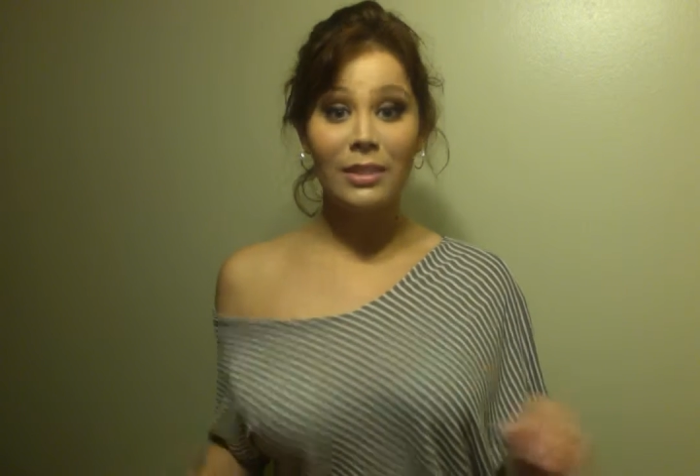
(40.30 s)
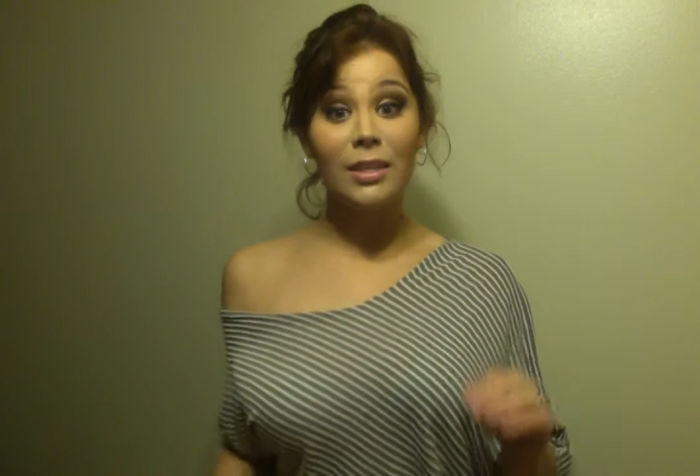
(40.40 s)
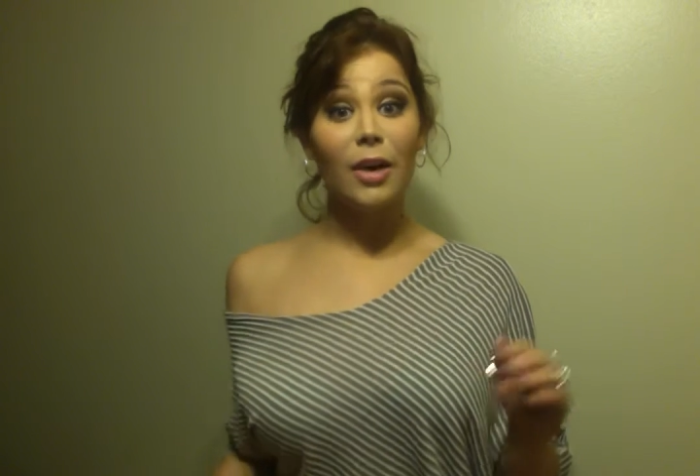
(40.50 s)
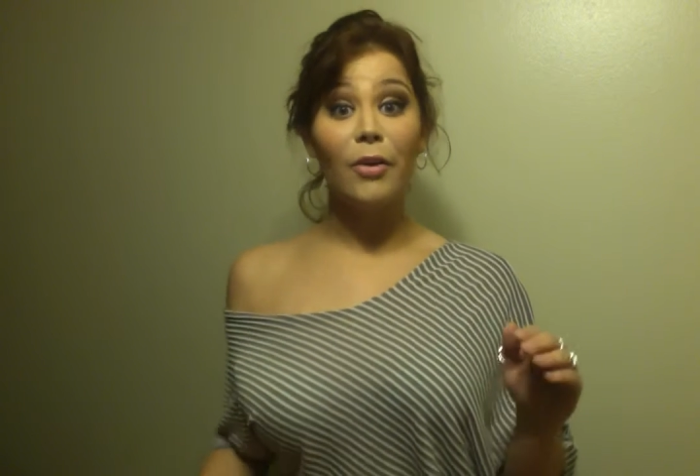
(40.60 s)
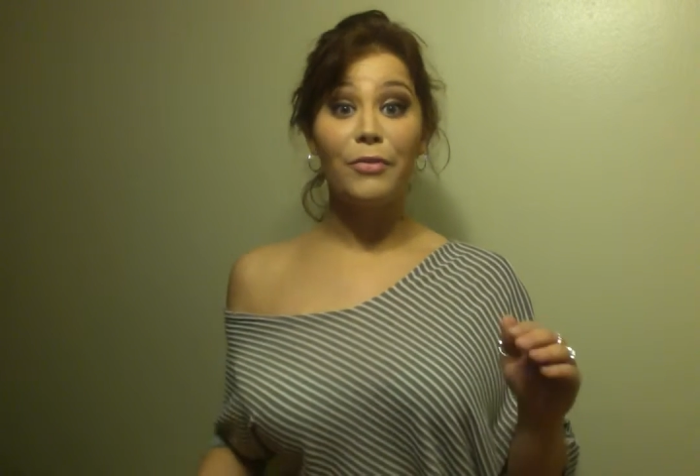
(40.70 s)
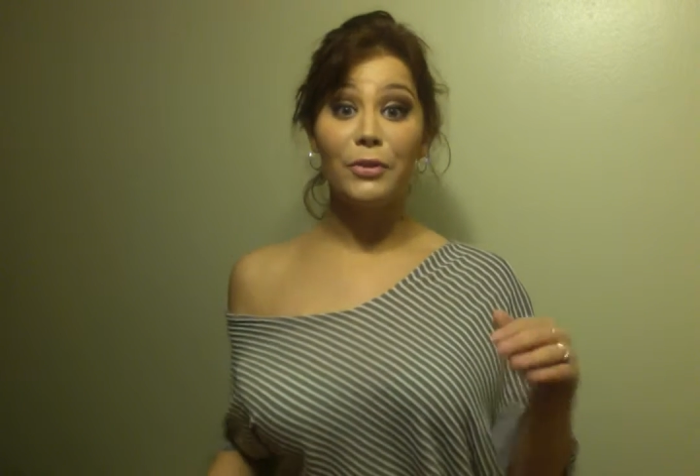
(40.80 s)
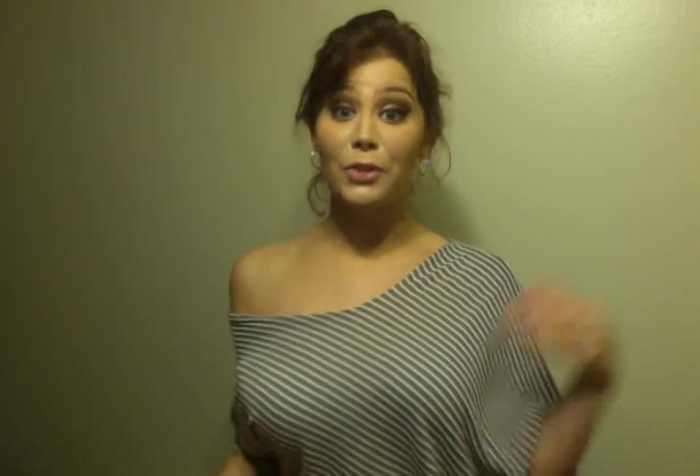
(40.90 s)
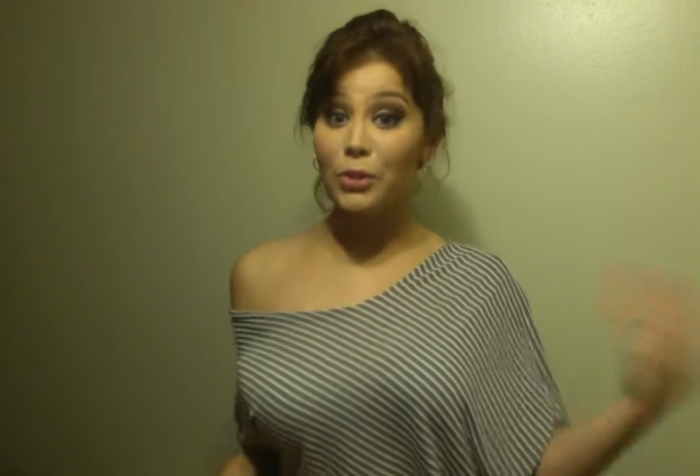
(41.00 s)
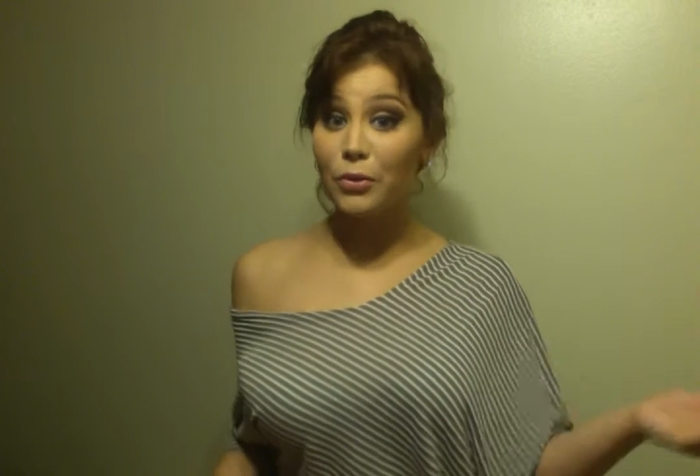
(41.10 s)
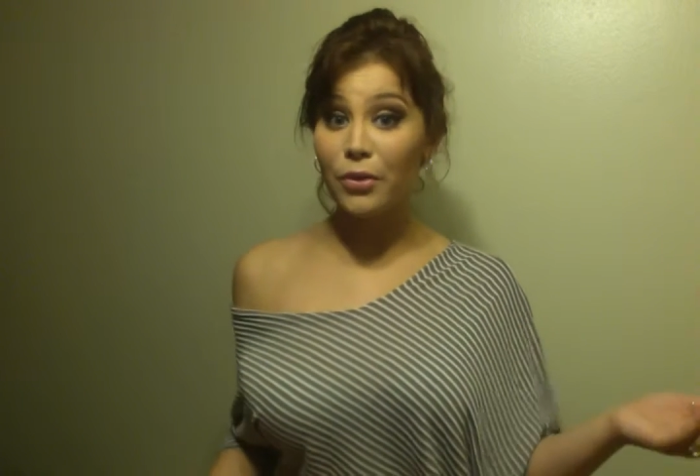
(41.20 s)
Now, if you
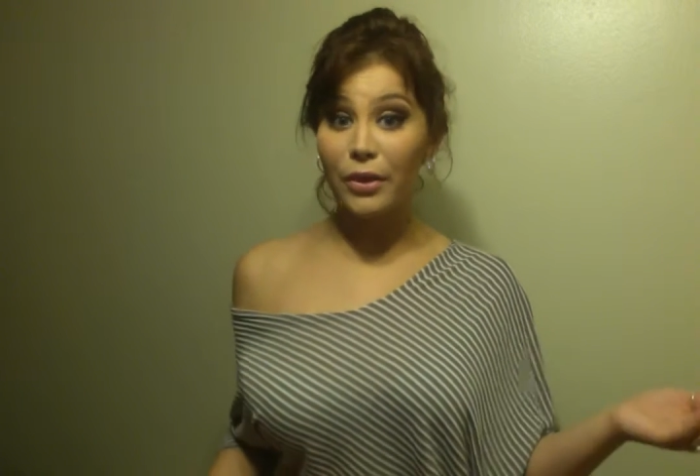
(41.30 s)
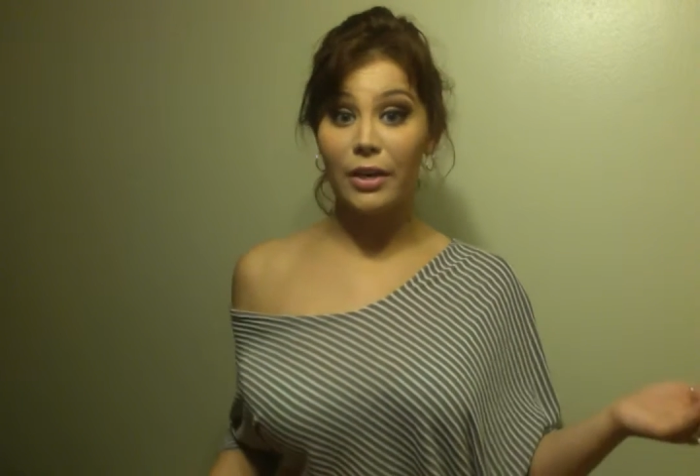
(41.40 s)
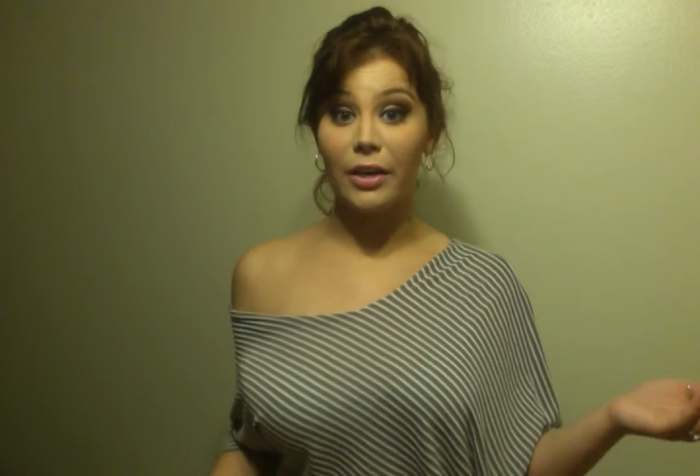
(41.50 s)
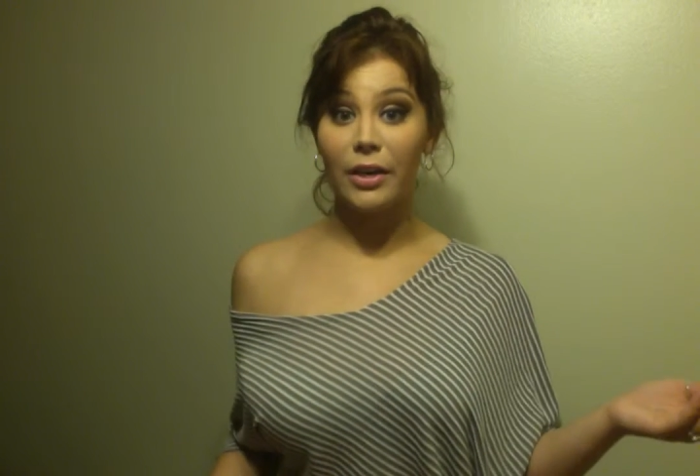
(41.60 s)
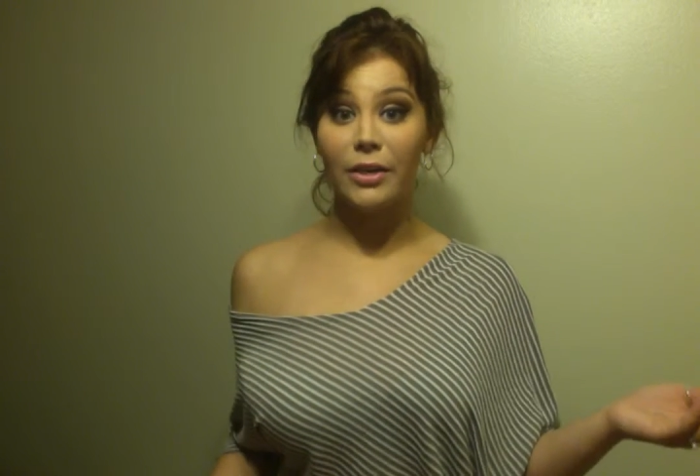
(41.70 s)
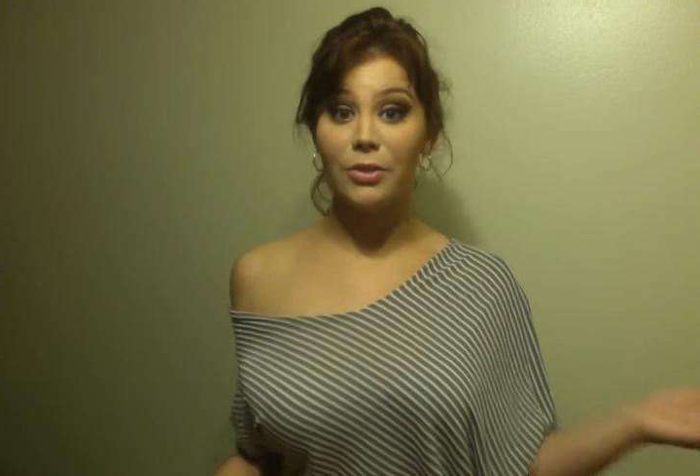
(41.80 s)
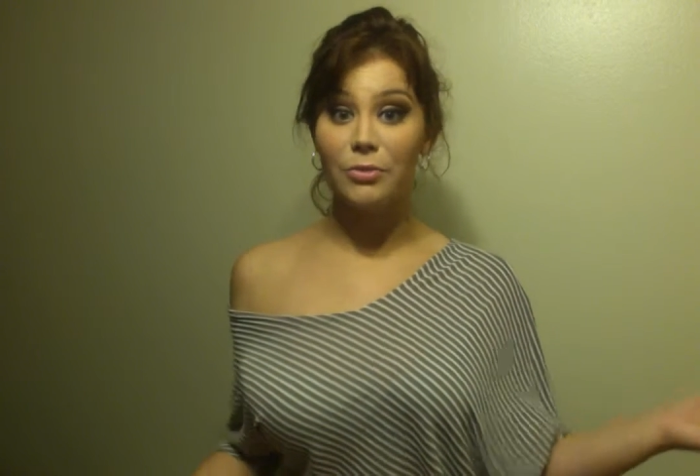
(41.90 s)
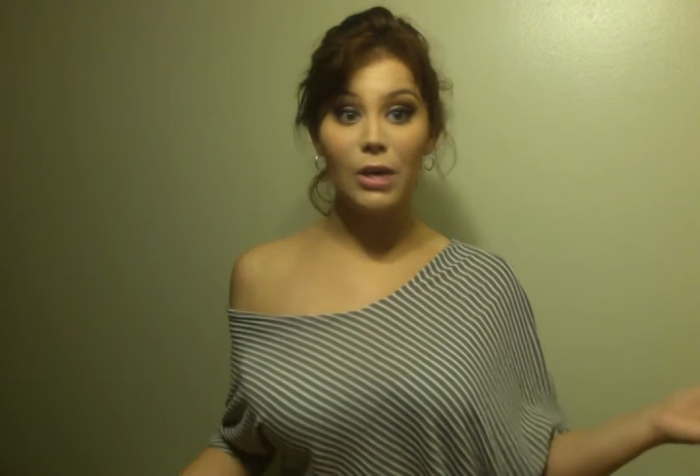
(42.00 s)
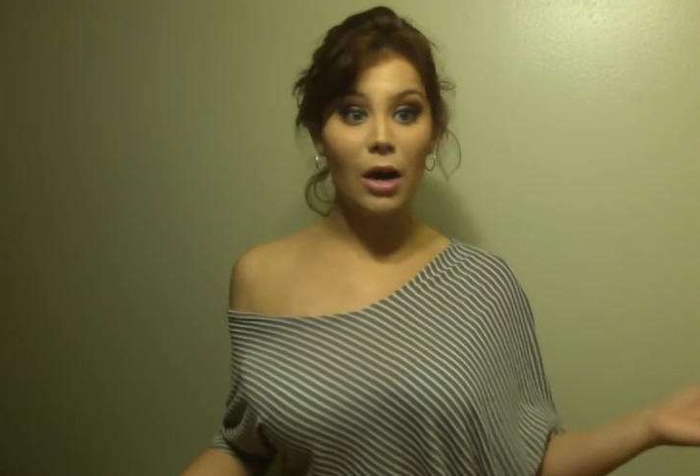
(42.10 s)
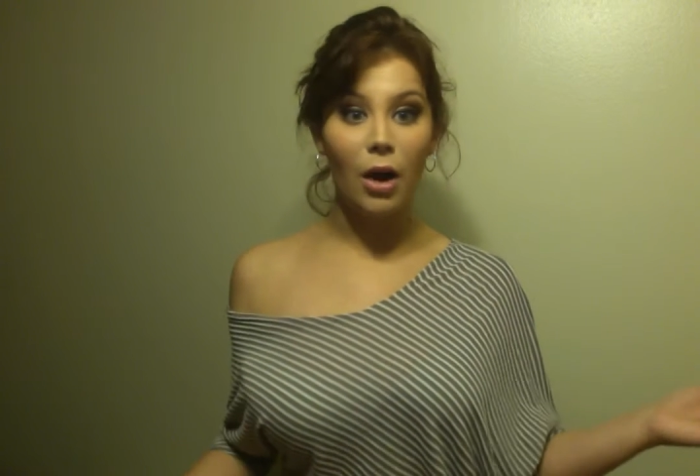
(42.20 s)
do theater, you
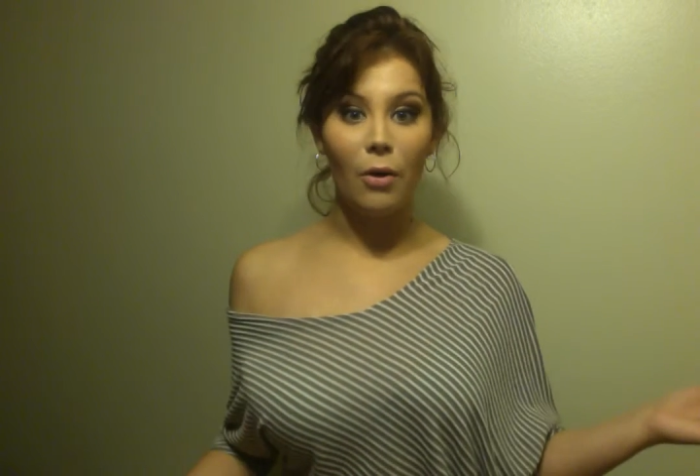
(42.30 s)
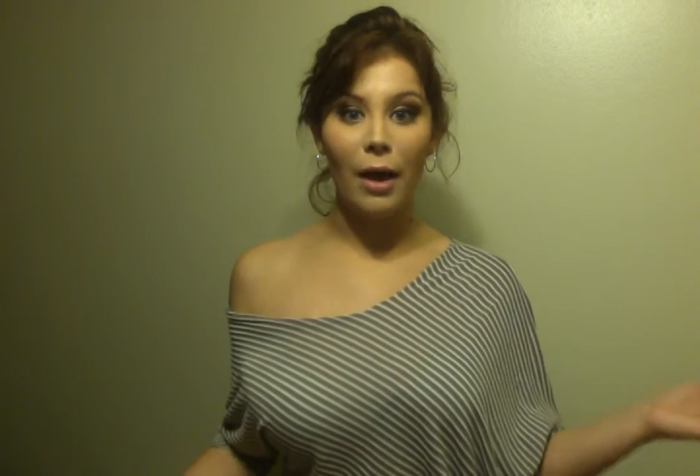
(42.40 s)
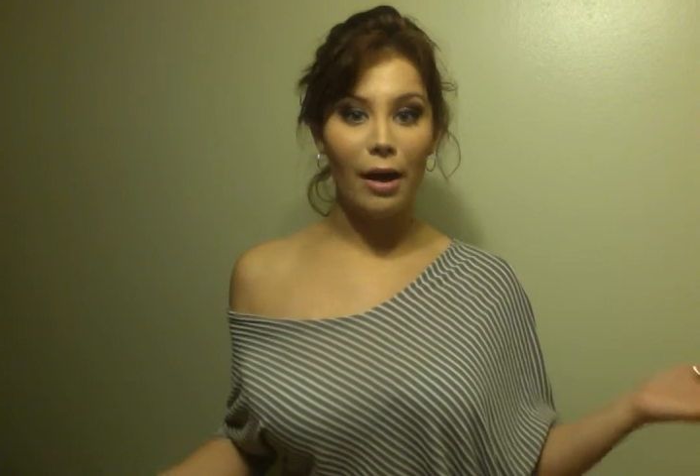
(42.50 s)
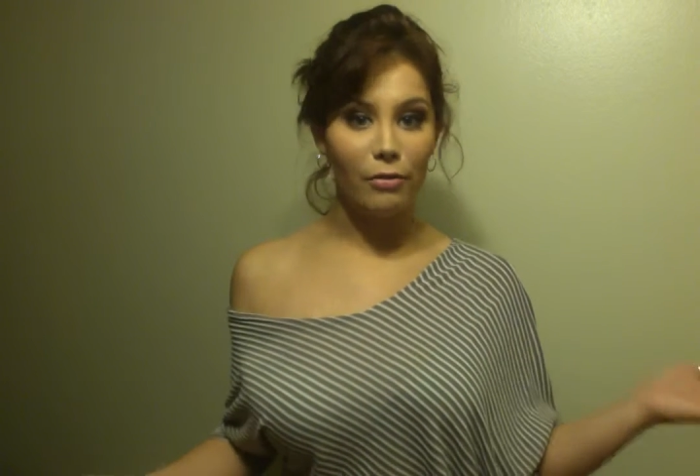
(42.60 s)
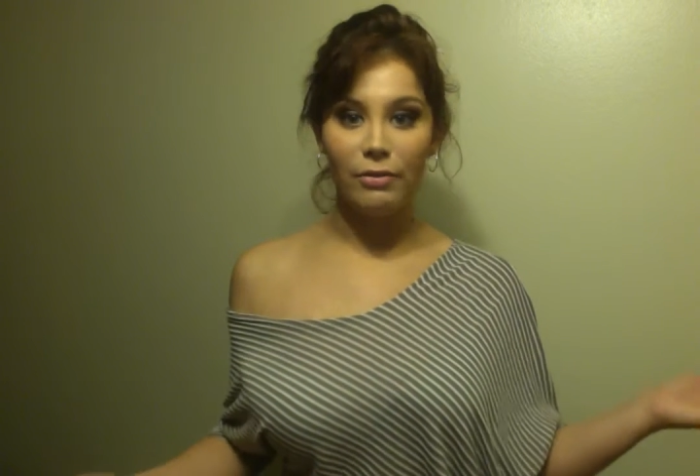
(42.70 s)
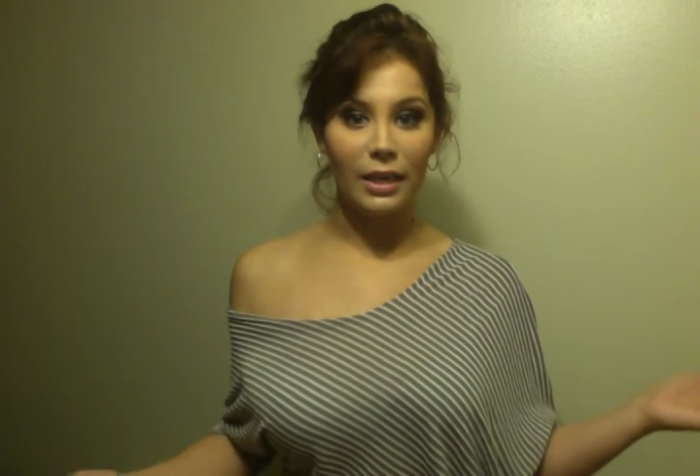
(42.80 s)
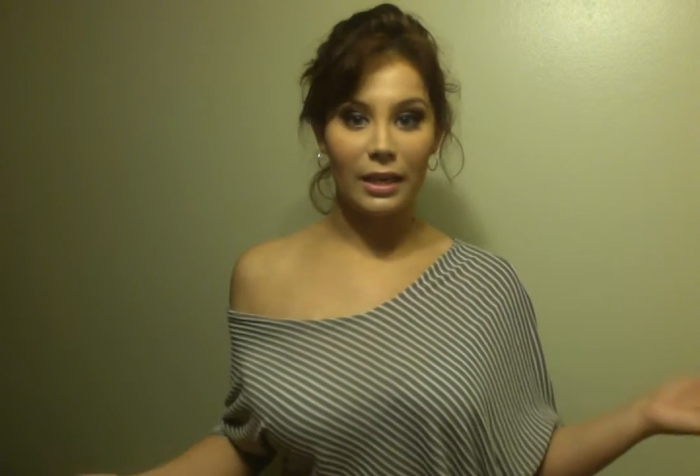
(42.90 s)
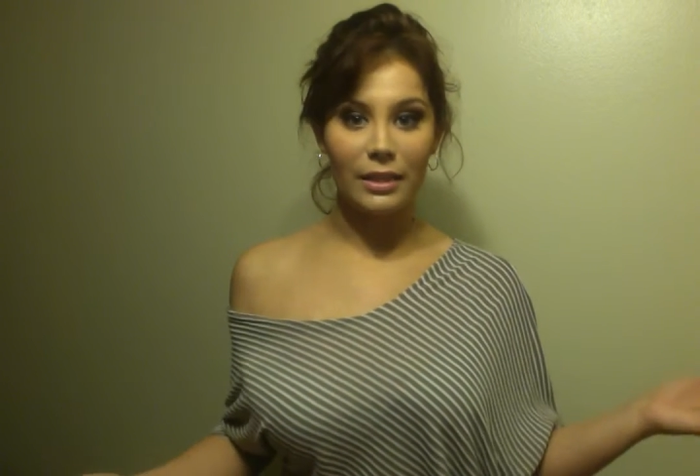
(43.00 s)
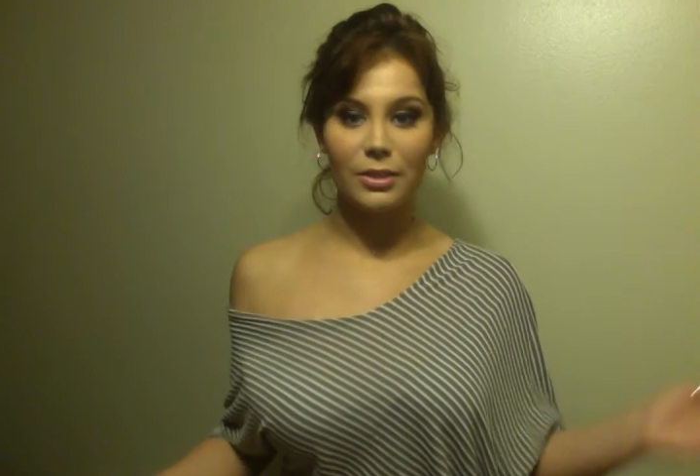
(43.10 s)
know how fun it is.